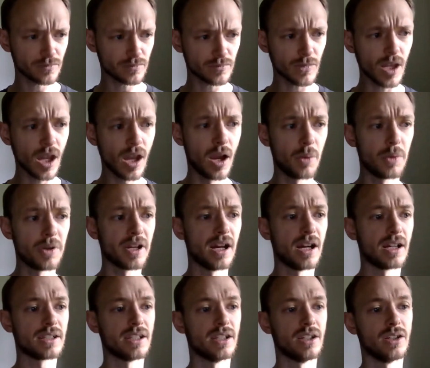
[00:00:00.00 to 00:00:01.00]
I would
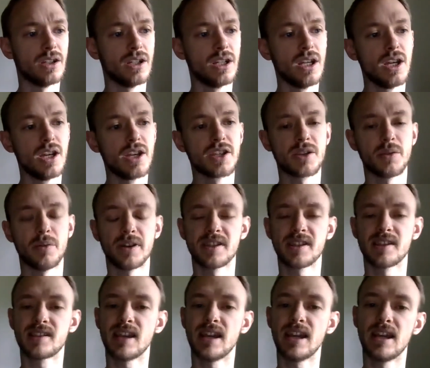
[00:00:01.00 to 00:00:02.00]
argue. So as I
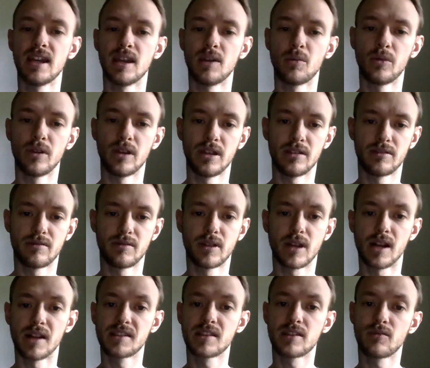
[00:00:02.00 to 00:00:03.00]
say, with
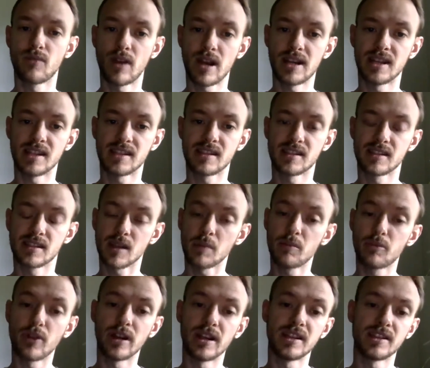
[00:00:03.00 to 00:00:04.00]
regards to Reddits and
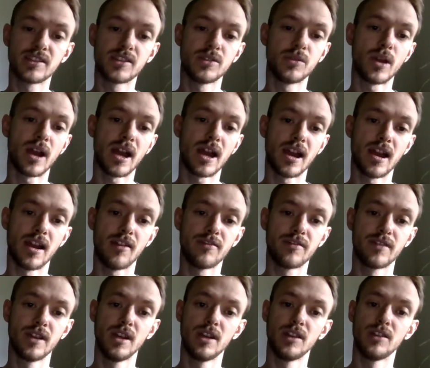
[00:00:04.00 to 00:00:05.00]
subreddits, you have
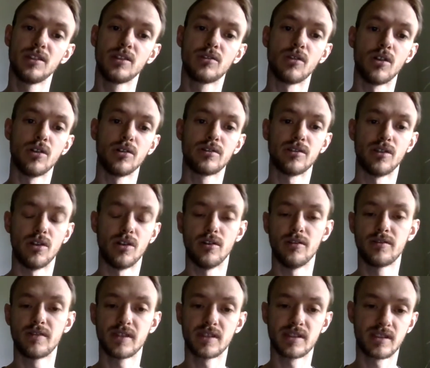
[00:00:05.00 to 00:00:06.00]
the growth
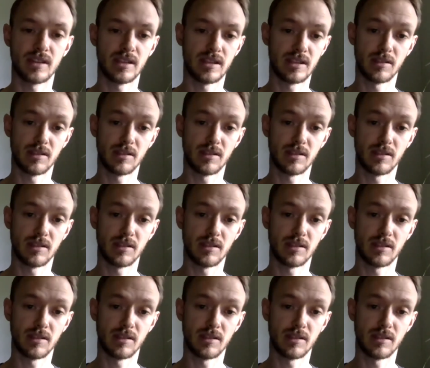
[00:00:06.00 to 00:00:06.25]
of the